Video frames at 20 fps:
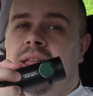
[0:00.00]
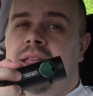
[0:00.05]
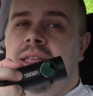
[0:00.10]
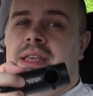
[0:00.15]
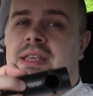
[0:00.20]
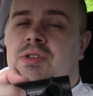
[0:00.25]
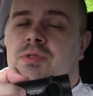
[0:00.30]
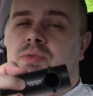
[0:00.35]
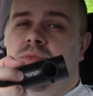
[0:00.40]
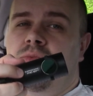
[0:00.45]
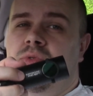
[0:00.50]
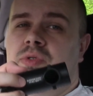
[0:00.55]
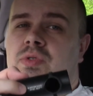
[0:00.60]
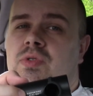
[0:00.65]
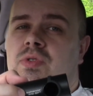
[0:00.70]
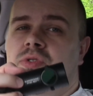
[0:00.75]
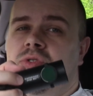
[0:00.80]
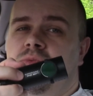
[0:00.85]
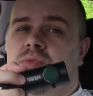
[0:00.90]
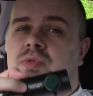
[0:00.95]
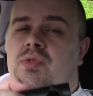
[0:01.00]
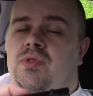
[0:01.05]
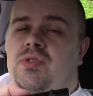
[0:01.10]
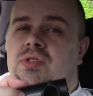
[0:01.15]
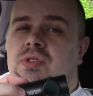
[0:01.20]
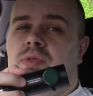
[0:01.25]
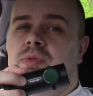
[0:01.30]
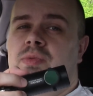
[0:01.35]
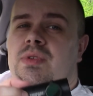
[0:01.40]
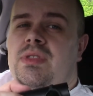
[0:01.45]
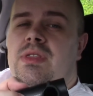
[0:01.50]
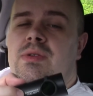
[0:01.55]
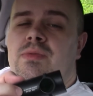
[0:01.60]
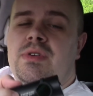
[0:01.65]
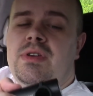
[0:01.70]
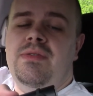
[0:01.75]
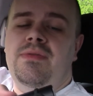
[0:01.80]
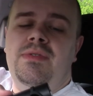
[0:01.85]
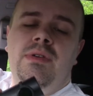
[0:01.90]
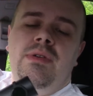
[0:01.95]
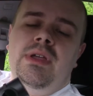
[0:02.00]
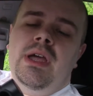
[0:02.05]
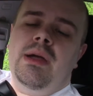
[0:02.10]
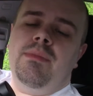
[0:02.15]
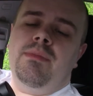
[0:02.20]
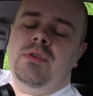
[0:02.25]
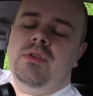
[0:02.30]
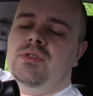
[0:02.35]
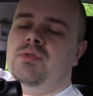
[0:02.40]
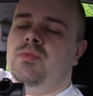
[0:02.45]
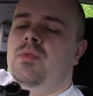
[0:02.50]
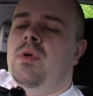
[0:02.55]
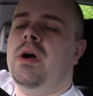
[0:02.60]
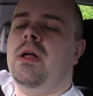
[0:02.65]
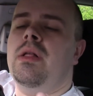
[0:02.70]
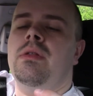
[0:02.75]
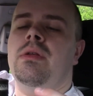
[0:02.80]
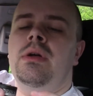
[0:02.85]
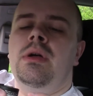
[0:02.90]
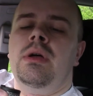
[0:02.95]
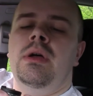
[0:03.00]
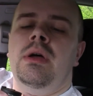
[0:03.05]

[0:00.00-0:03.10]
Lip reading: Now this one records also with the rear view camera as well.